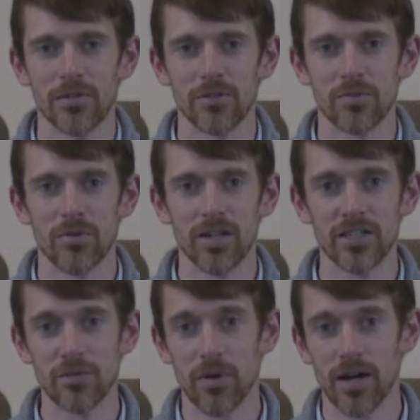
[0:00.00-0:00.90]
was
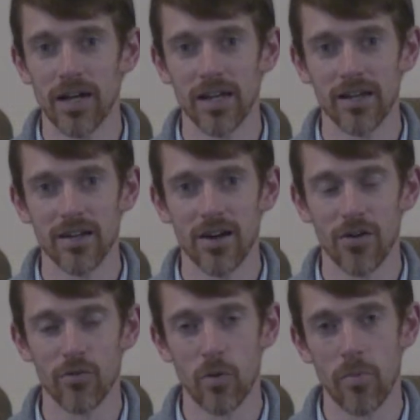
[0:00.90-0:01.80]
preached by a
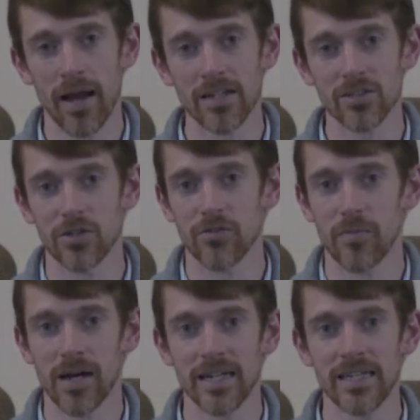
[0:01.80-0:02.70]
former pastor of
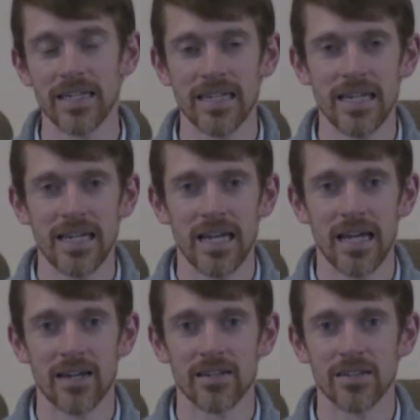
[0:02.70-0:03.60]
mine,
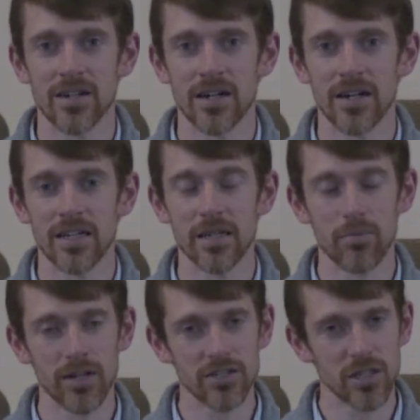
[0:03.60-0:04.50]
and uh, he
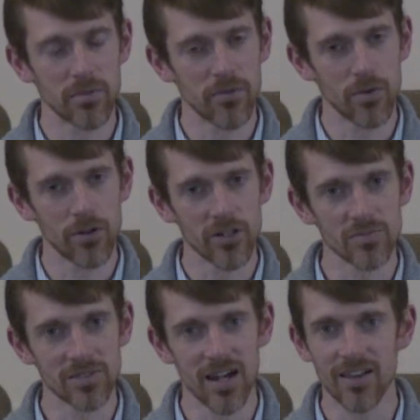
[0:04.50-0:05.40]
preached it before the
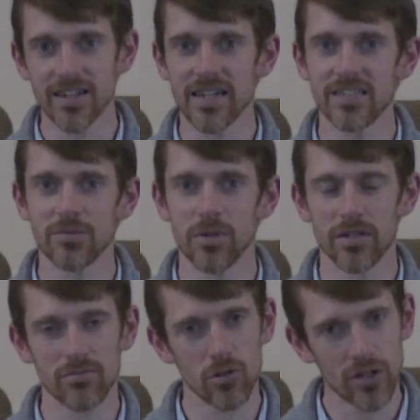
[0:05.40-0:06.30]
Christmas holidays,
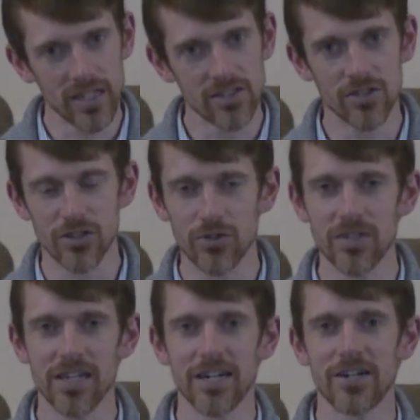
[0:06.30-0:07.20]
but looking to the new
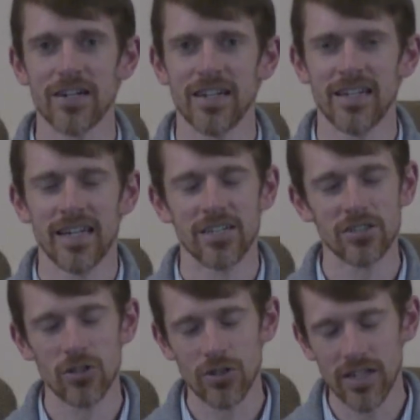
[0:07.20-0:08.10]
year and
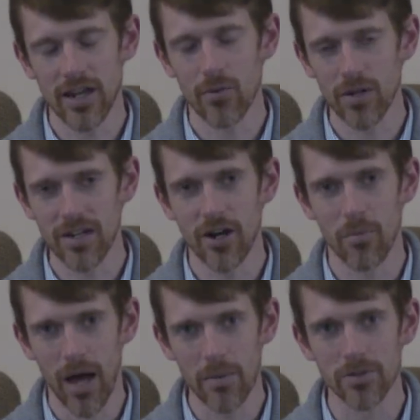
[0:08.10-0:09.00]
just looking at reading our
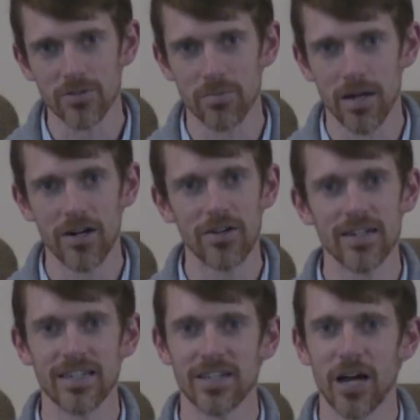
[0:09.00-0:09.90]
Bibles better
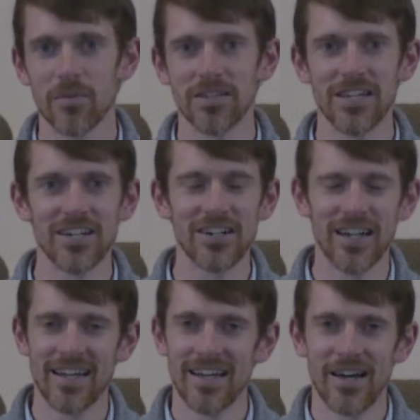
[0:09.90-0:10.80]
in the coming year,
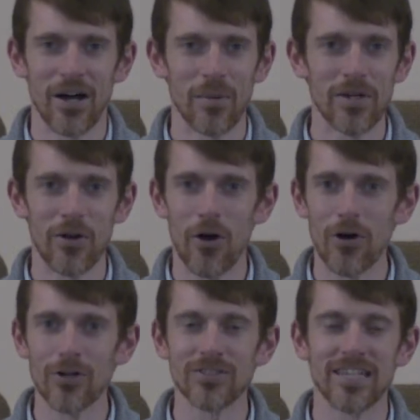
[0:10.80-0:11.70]
uh, we can
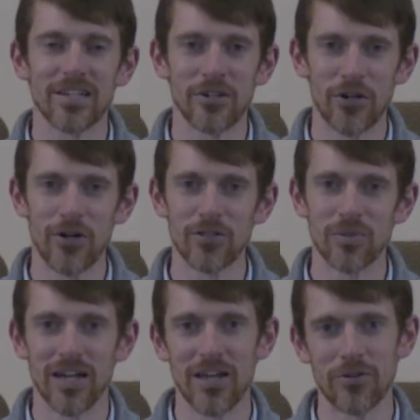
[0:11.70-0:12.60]
all take
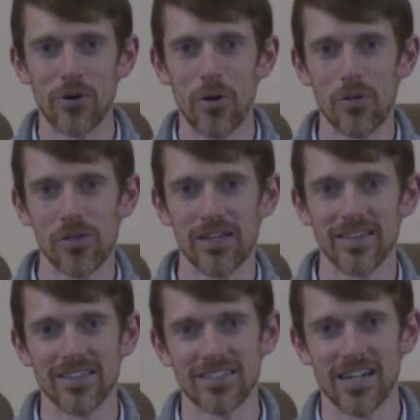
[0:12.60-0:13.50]
encouragement and growth in
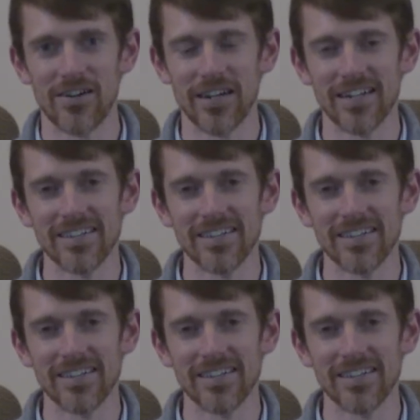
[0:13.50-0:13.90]
this area.